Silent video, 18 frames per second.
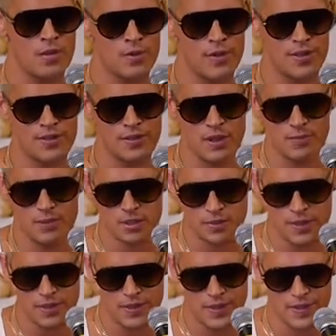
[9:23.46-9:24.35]
The reason I'm
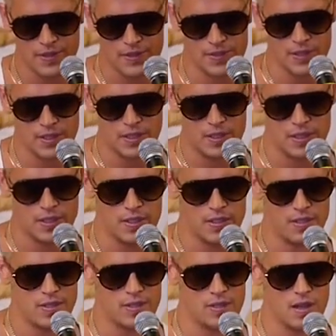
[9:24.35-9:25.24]
doing this
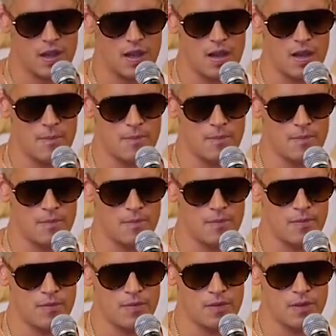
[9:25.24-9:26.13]
is
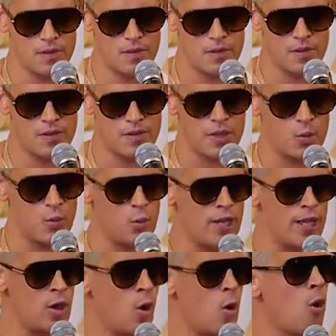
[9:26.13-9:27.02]
that
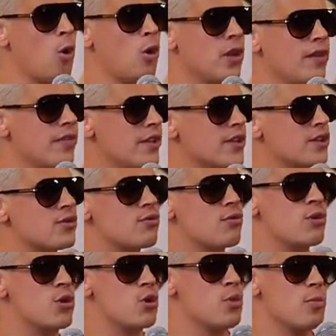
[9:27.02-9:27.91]
we all in this
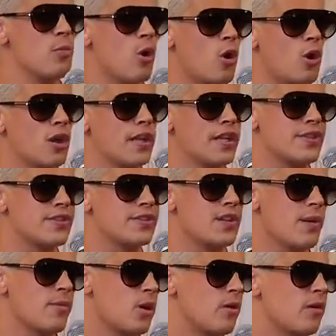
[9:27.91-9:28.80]
room, or at
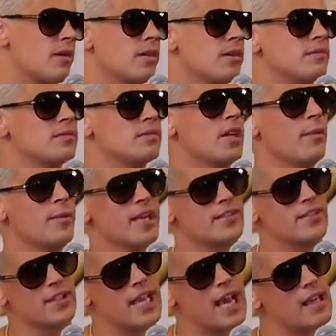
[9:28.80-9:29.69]
least, I
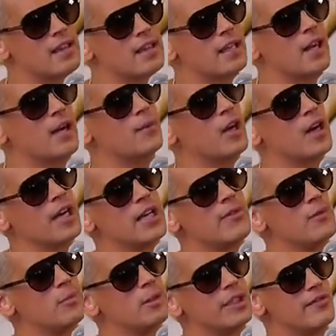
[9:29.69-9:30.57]
mean, as a Catholic, I
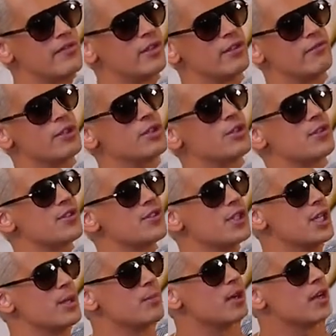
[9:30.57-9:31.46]
kind of believe in
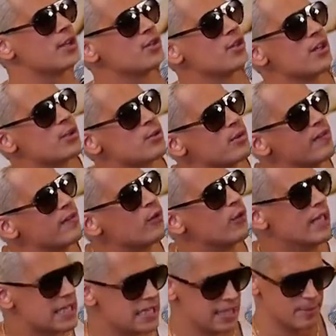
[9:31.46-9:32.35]
Christmas, but I try to
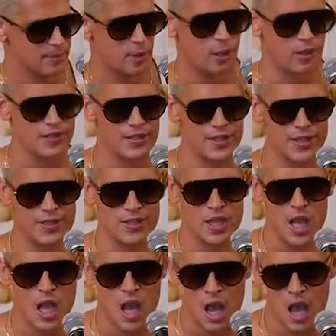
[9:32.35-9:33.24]
avoid it in politics.